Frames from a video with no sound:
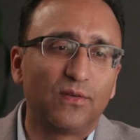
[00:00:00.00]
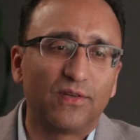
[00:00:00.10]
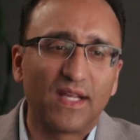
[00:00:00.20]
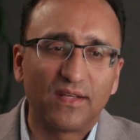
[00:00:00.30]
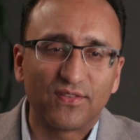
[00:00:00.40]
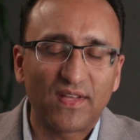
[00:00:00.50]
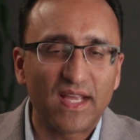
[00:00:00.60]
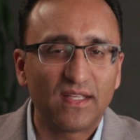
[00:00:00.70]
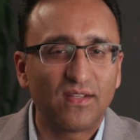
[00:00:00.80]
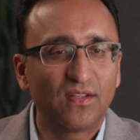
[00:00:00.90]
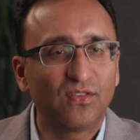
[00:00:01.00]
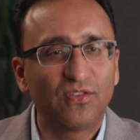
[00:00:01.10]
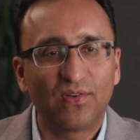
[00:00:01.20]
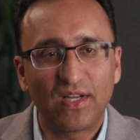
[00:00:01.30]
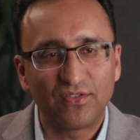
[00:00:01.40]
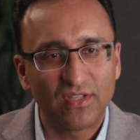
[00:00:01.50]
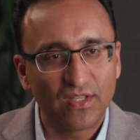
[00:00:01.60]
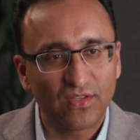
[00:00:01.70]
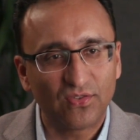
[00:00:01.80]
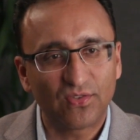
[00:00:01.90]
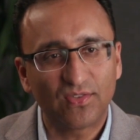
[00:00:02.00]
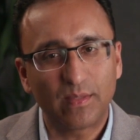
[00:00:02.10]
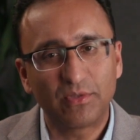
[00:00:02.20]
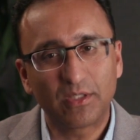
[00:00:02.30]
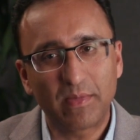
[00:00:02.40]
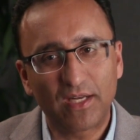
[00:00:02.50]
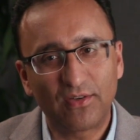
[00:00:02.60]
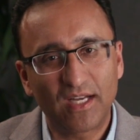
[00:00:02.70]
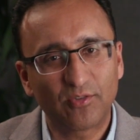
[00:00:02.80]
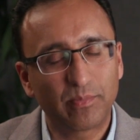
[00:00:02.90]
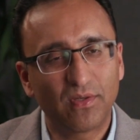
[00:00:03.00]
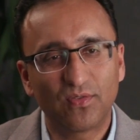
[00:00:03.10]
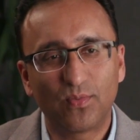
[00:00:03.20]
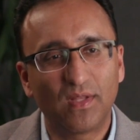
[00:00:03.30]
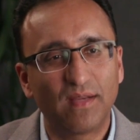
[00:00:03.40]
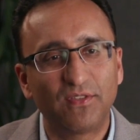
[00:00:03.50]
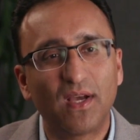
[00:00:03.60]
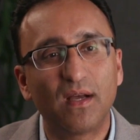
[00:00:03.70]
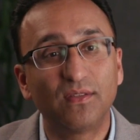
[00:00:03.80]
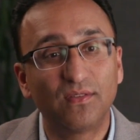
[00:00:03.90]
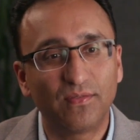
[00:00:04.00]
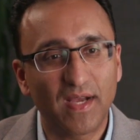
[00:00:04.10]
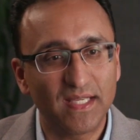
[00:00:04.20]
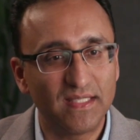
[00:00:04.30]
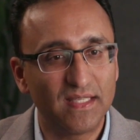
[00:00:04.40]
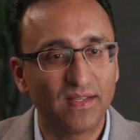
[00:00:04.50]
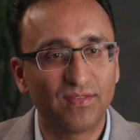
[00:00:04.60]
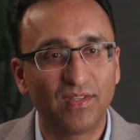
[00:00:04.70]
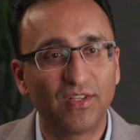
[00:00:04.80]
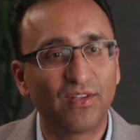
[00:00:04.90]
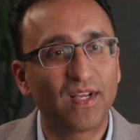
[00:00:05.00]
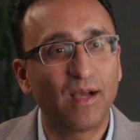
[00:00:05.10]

your data scientists, your engineers, your subject matter experts will have tons of ideas and they'll